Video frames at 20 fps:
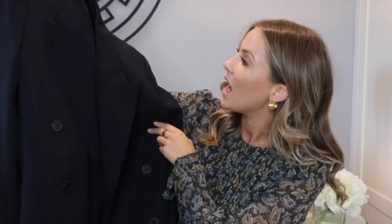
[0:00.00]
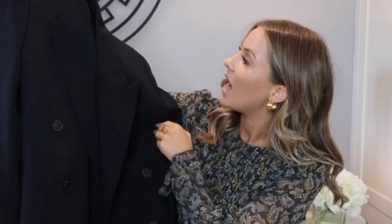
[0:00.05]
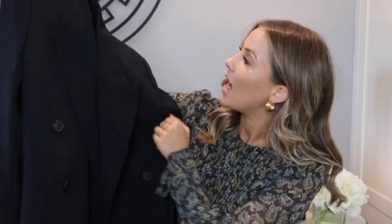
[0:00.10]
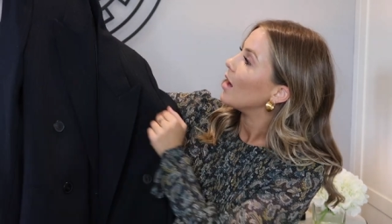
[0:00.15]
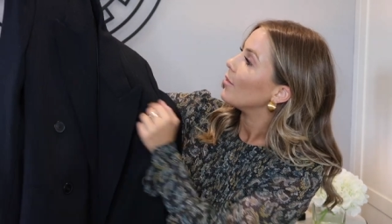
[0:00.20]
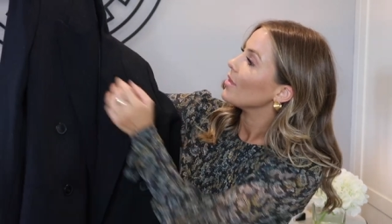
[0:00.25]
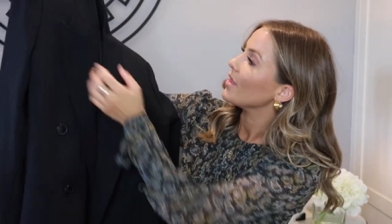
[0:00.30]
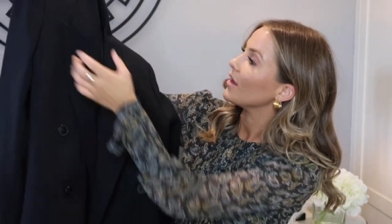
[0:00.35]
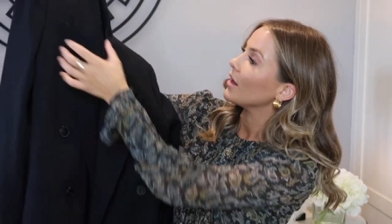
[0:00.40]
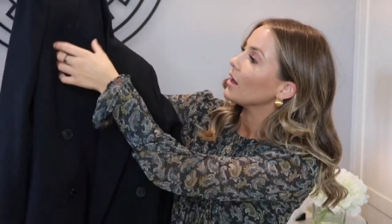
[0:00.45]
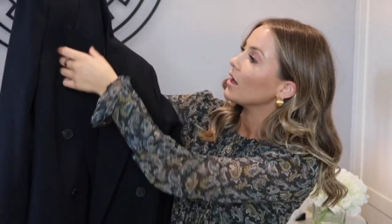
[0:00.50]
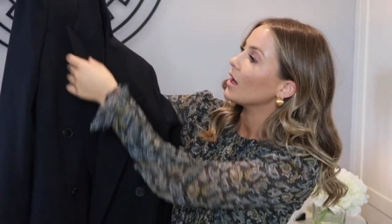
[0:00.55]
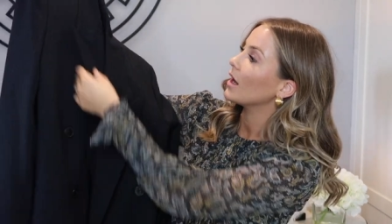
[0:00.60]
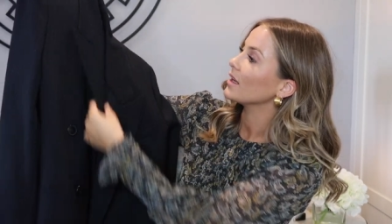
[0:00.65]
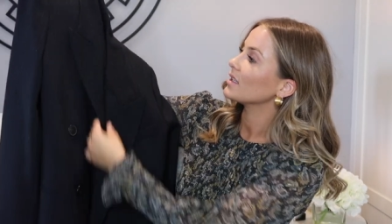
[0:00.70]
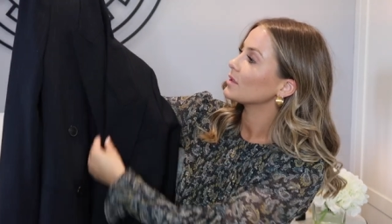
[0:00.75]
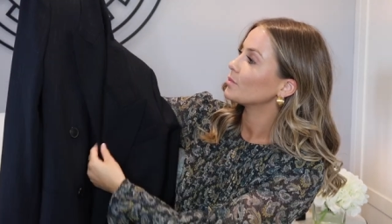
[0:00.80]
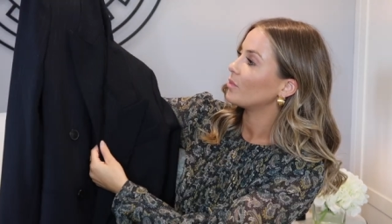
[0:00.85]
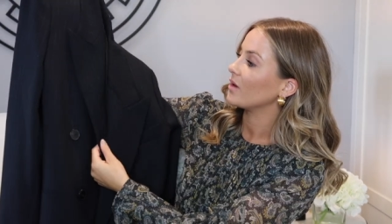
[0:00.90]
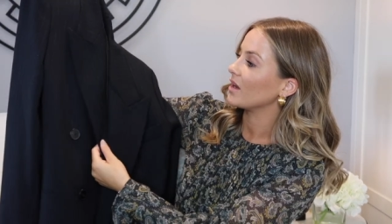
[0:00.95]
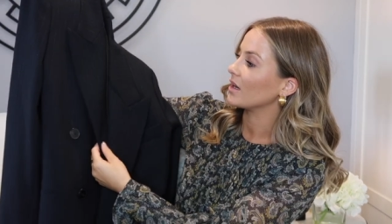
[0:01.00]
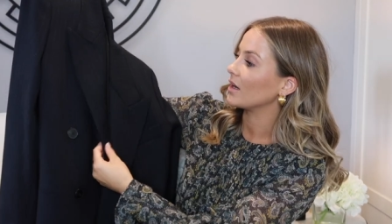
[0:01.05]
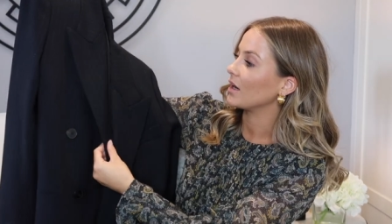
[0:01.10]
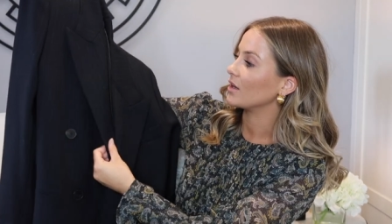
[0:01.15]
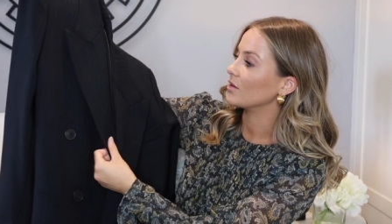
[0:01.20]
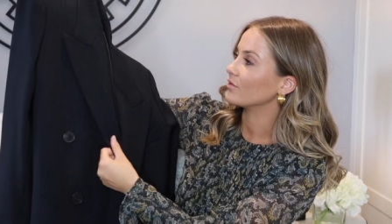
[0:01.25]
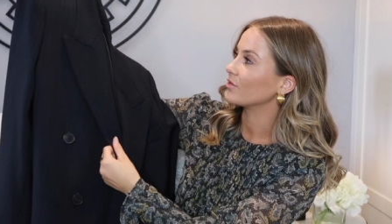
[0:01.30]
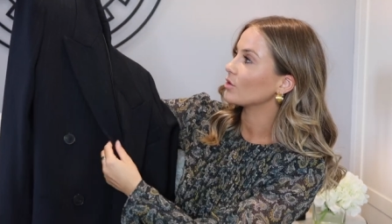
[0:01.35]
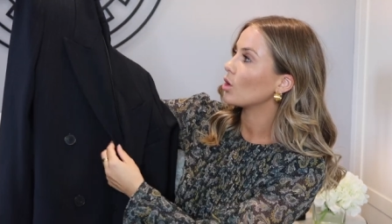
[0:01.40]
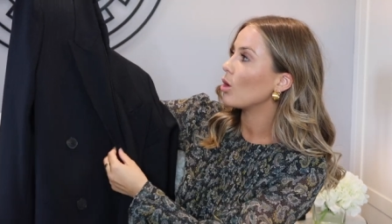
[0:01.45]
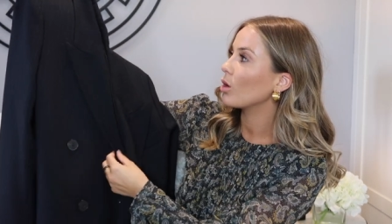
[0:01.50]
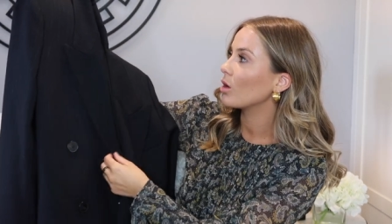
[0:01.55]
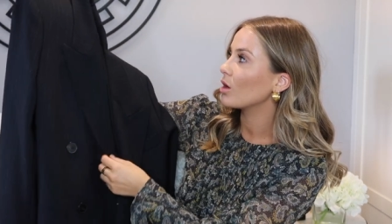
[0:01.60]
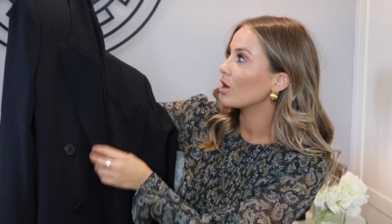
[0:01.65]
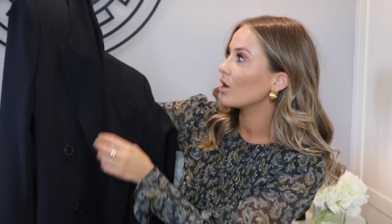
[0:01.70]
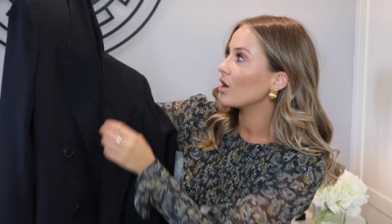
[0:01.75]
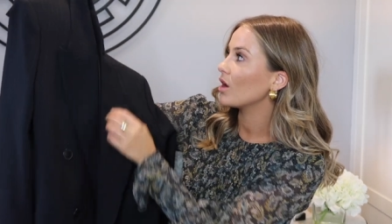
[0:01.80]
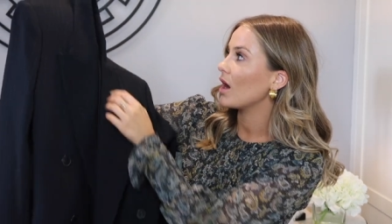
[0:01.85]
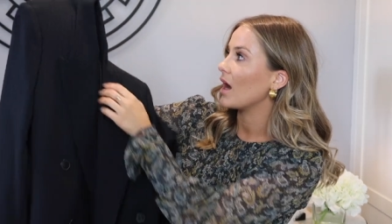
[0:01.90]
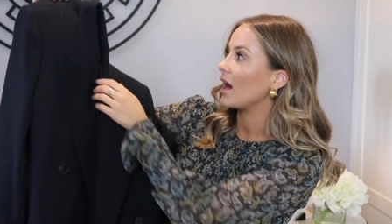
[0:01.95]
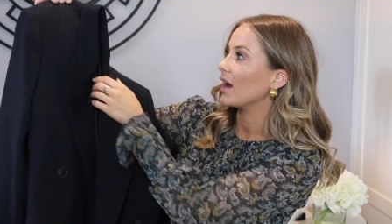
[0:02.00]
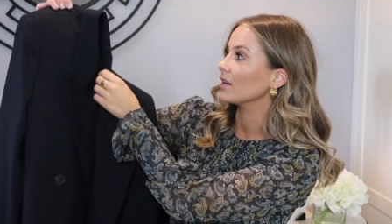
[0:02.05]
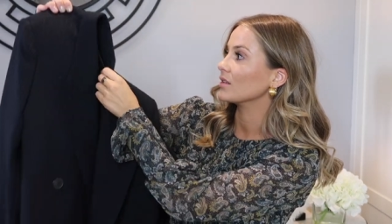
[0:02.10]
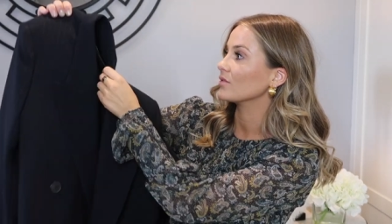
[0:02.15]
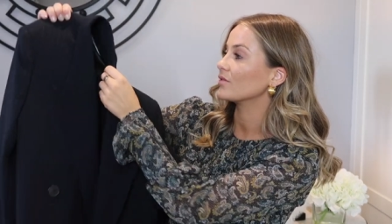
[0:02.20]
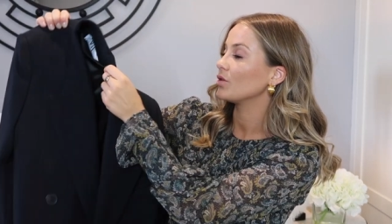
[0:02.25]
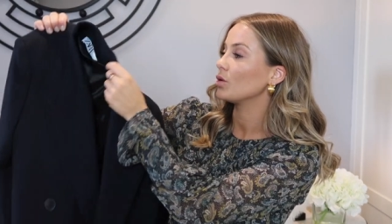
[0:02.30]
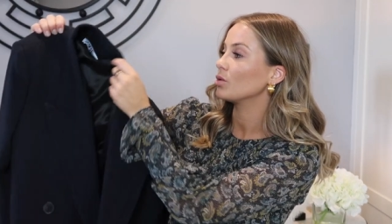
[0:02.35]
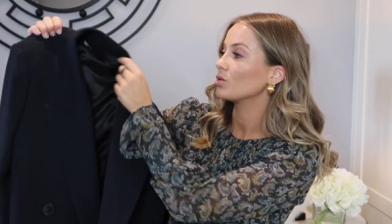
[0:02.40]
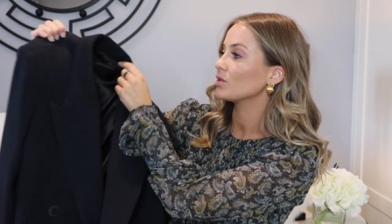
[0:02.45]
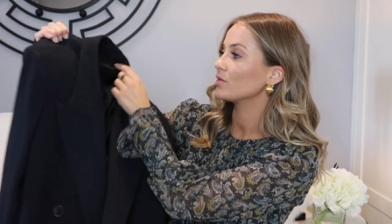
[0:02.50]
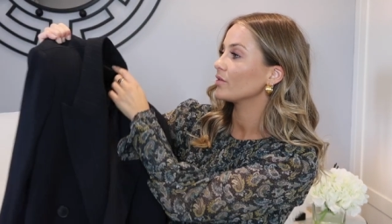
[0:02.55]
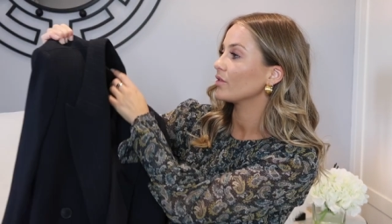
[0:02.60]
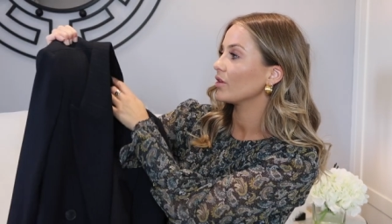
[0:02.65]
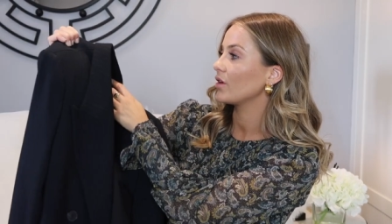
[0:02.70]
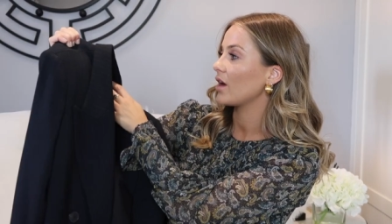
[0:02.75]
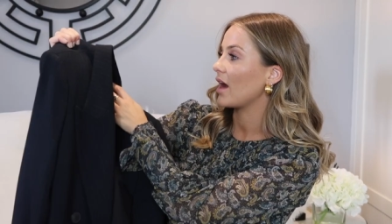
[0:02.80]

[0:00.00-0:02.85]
um, and then a nice big kind of collar and fold over